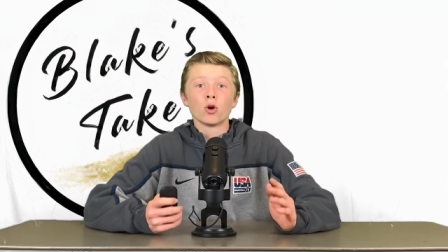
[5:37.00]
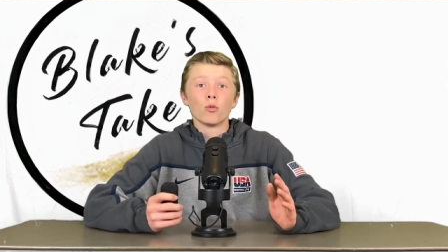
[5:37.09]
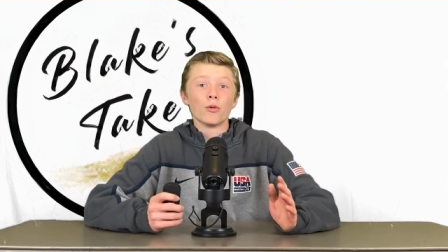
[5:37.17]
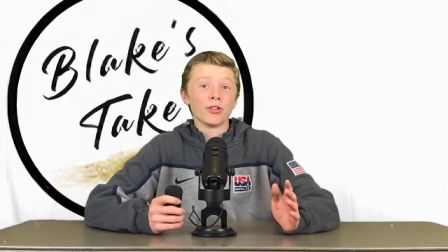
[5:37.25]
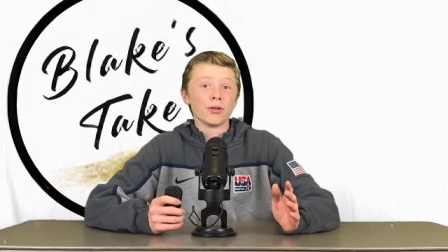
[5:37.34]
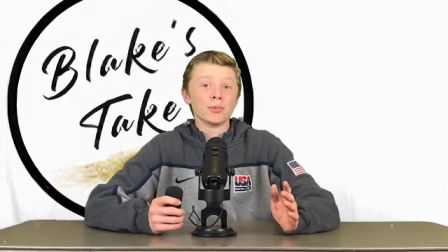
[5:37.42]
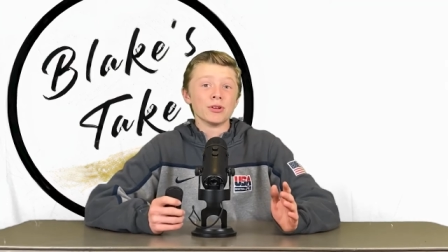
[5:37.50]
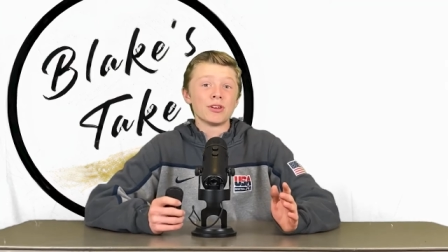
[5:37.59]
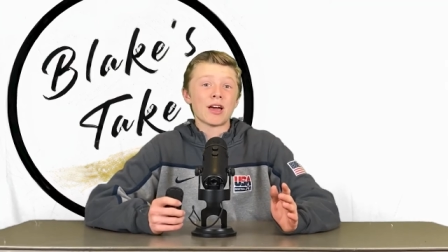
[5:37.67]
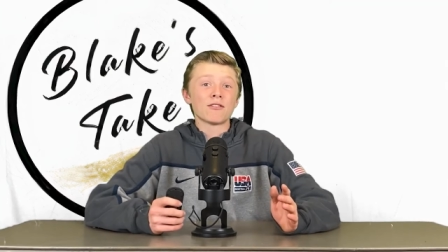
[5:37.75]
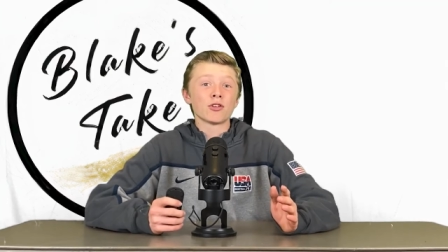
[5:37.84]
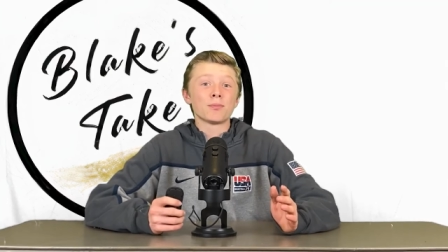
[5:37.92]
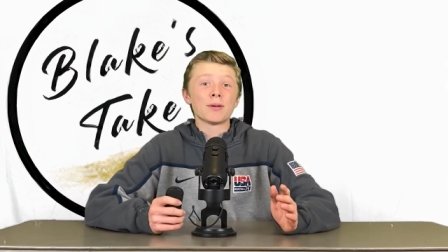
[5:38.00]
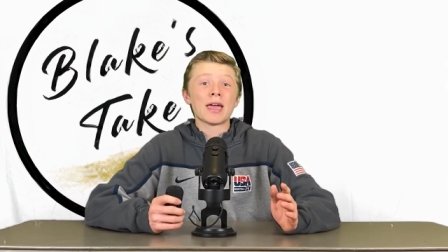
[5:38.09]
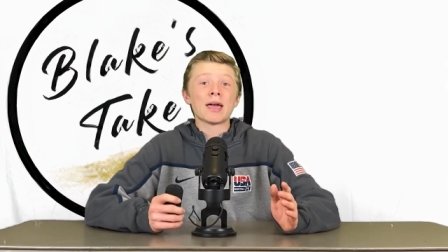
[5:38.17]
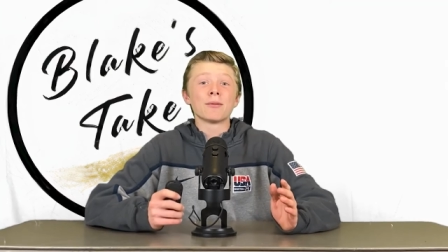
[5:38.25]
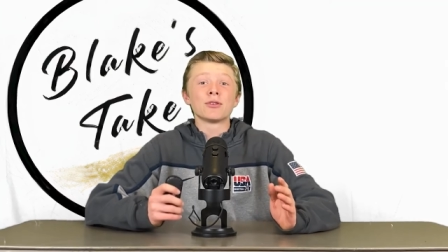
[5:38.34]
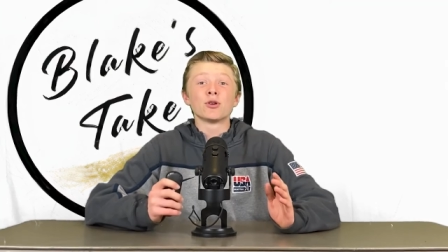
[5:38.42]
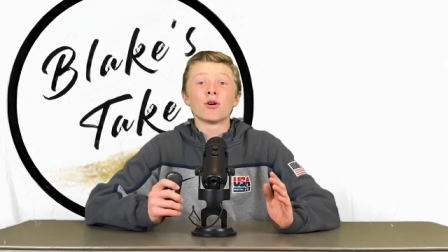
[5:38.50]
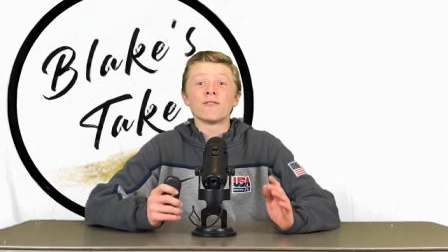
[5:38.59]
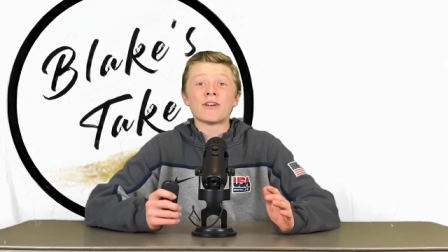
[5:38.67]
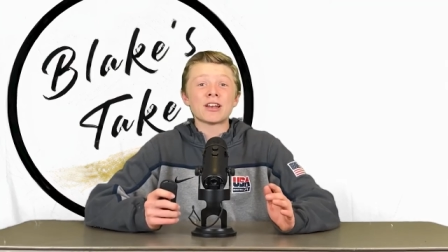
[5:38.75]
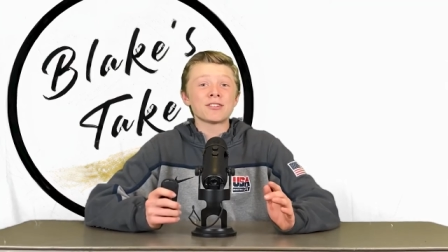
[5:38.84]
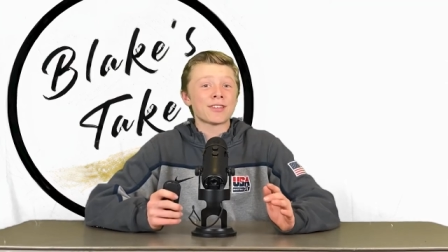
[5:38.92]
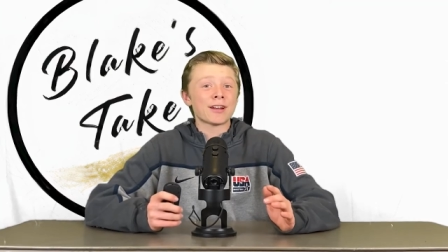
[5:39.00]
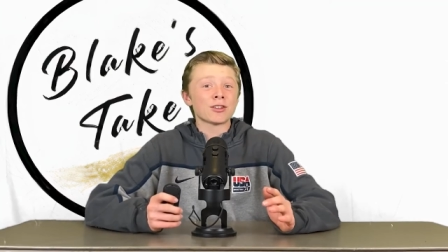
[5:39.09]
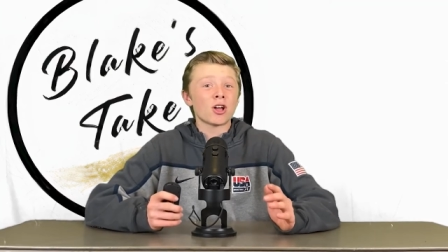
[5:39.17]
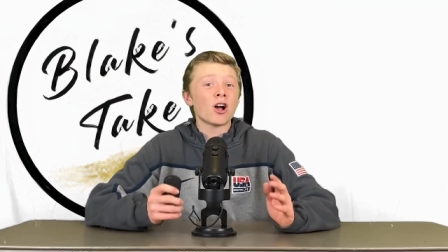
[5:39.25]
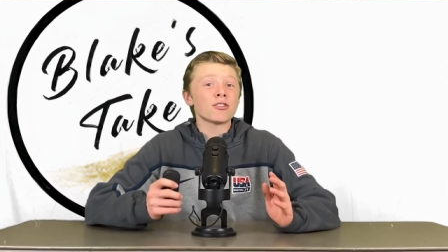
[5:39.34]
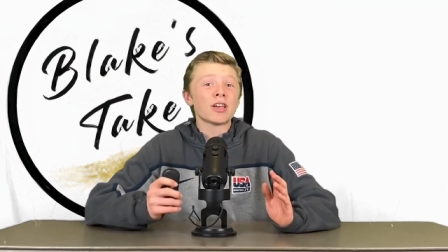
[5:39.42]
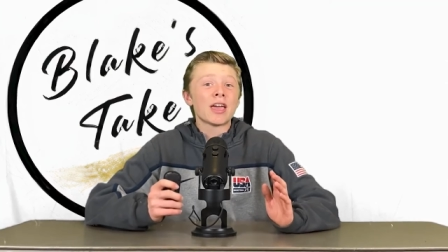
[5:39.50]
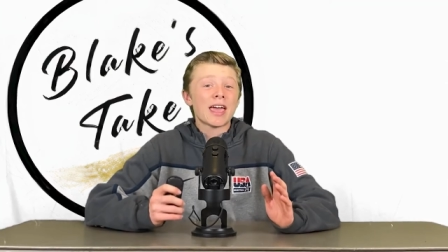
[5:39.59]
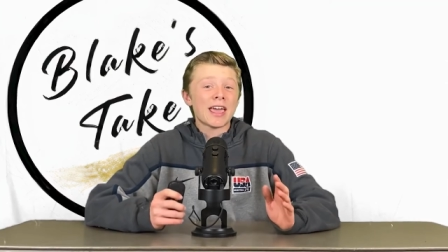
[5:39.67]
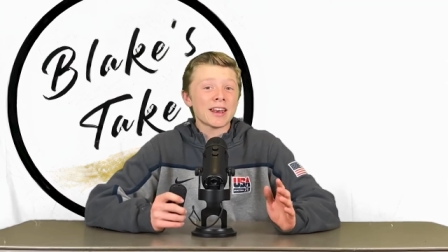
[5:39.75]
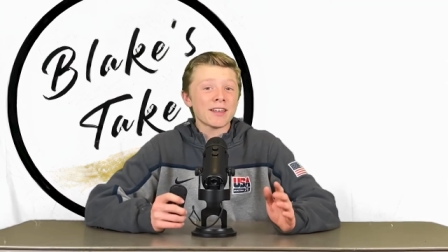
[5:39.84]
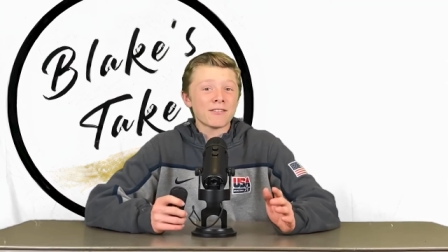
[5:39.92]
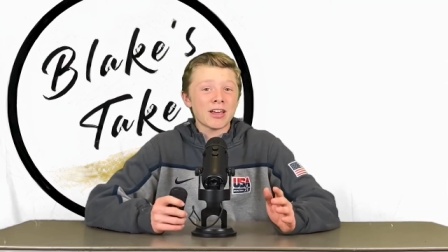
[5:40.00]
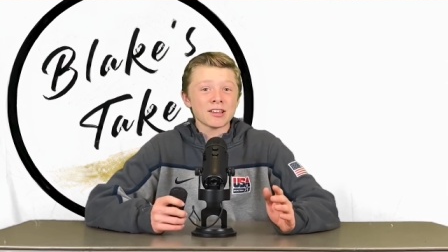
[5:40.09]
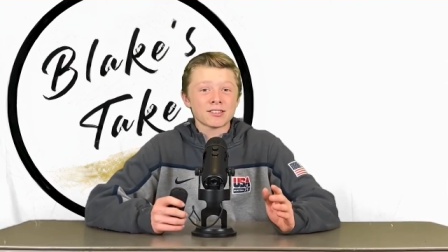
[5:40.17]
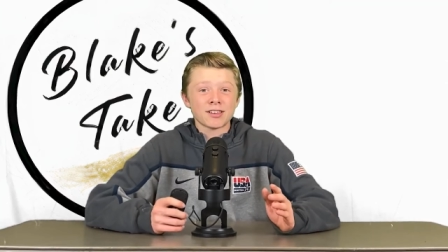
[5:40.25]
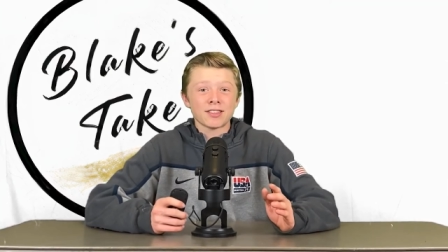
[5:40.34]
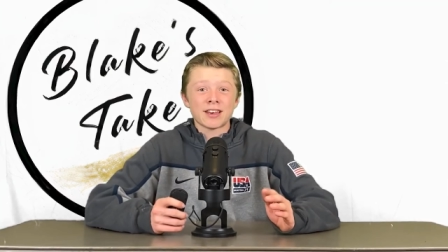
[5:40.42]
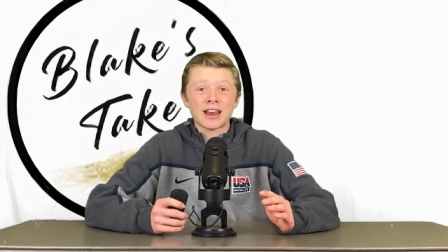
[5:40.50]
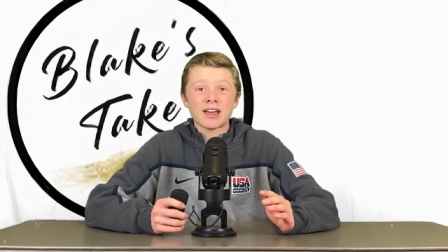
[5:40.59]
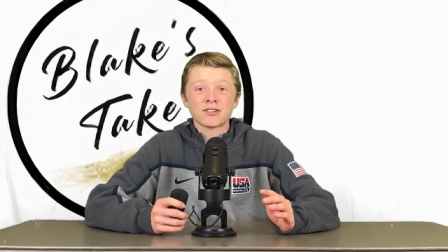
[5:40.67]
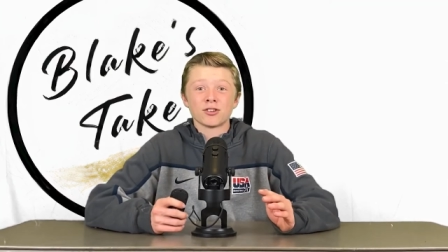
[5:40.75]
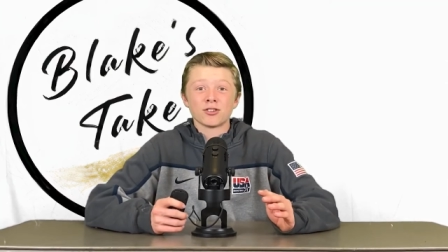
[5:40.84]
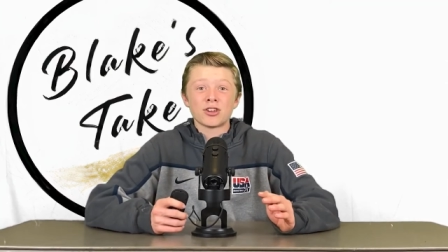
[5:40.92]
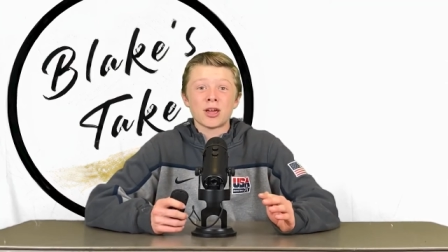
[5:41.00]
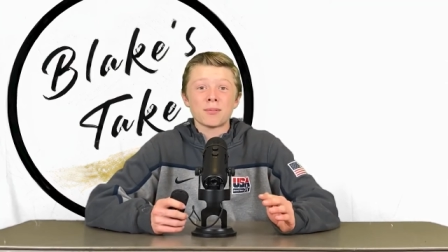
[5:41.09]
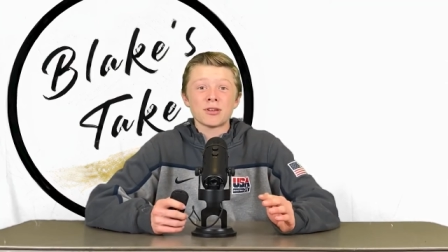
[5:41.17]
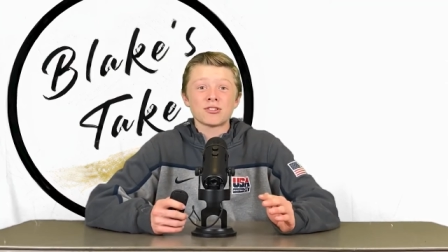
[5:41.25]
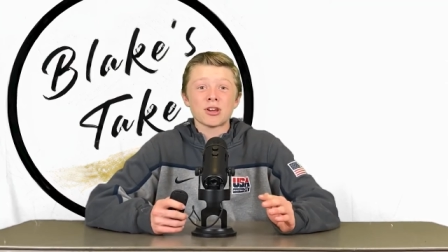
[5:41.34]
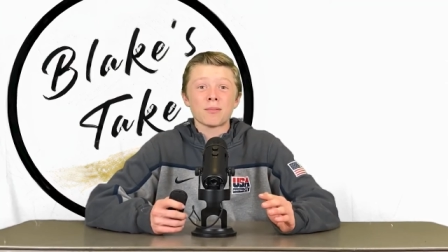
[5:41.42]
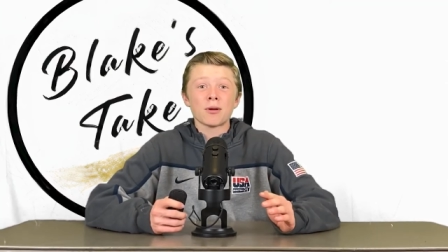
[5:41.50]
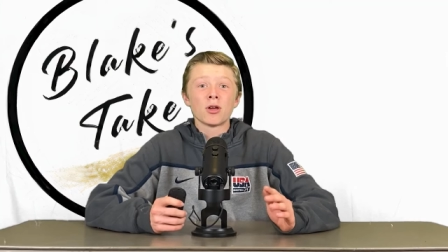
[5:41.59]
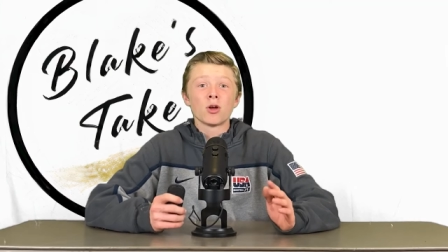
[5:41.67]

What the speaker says: Will the Blue Devils be able to avenge their loss and advance to the national championship?